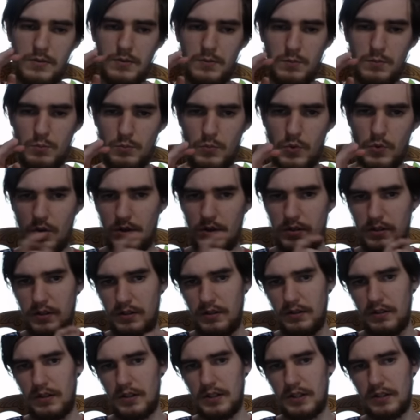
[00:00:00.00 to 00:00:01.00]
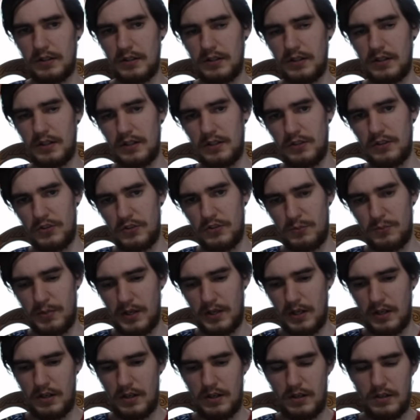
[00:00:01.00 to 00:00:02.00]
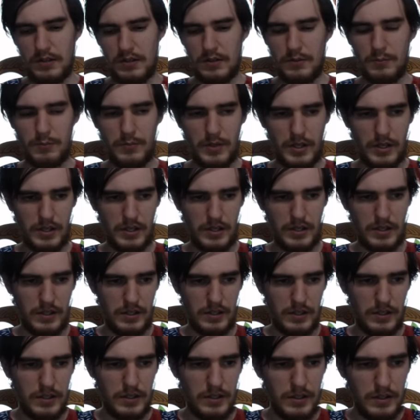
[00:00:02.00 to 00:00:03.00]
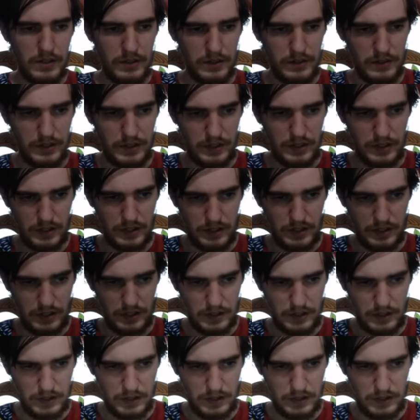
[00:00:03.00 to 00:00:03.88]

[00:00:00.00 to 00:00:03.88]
more than likely inspired by the